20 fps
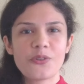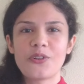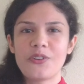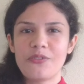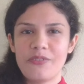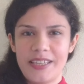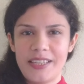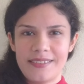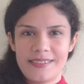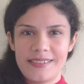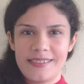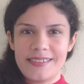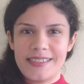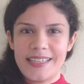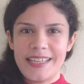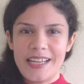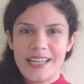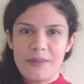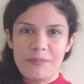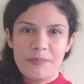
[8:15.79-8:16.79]
to always
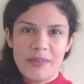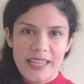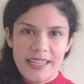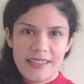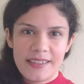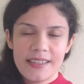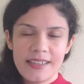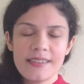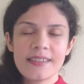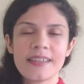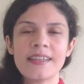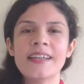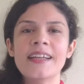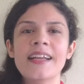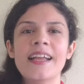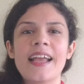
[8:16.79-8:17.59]
stay updated.